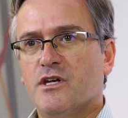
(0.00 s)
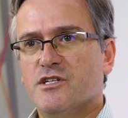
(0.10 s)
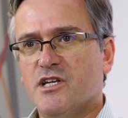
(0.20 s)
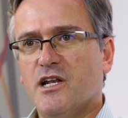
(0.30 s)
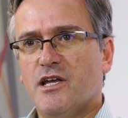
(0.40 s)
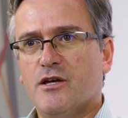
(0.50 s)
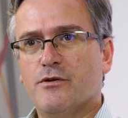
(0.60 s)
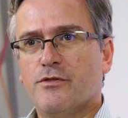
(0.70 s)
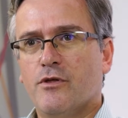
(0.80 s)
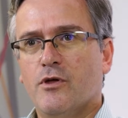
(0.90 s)

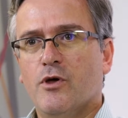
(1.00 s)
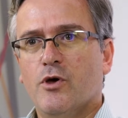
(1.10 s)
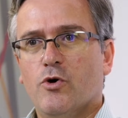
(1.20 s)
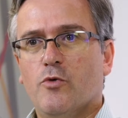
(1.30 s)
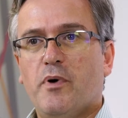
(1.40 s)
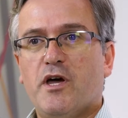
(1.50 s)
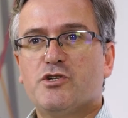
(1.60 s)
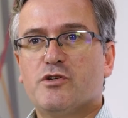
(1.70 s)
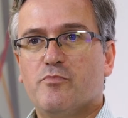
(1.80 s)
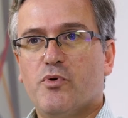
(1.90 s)
telehealth, or
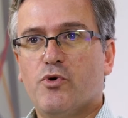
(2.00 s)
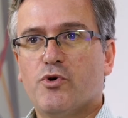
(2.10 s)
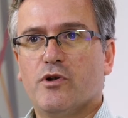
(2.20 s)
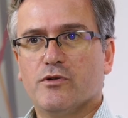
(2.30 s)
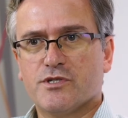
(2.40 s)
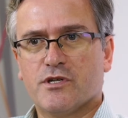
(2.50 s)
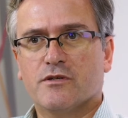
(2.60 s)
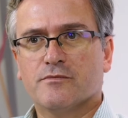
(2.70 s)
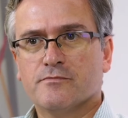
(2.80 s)
patient portals.